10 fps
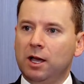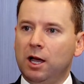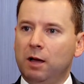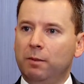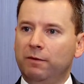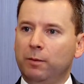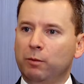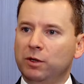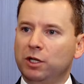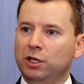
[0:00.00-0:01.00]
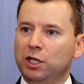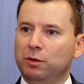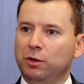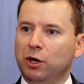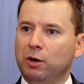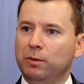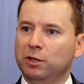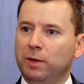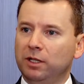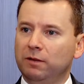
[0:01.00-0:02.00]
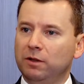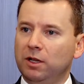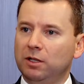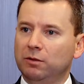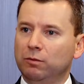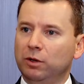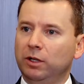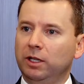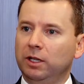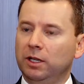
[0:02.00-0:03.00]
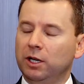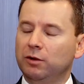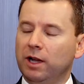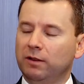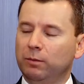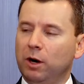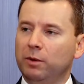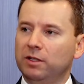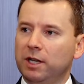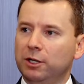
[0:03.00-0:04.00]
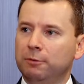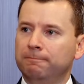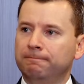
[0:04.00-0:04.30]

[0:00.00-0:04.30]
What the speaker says: but from a risk-adjusted return perspective, it's really an attractive property sector.